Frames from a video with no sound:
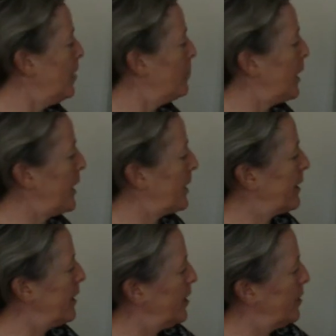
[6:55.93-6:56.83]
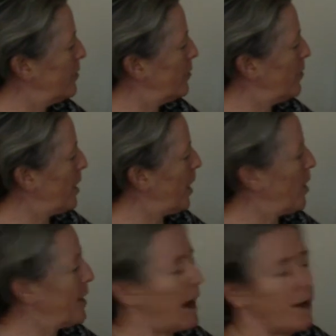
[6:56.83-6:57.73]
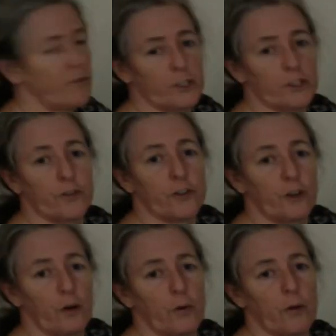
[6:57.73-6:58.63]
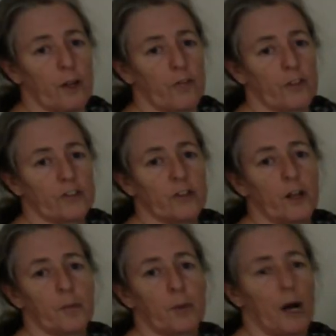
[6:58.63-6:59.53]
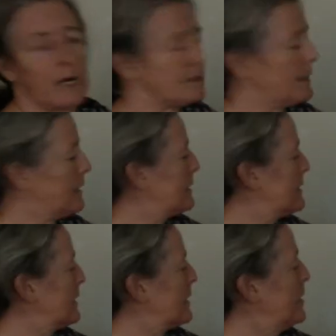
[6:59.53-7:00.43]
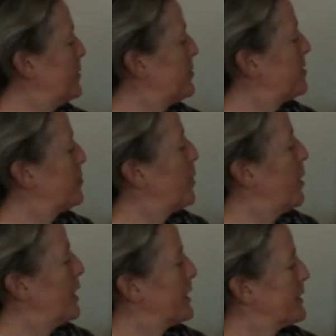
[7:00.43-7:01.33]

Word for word: but on average, if you don't, if there's not a process that keeps supplying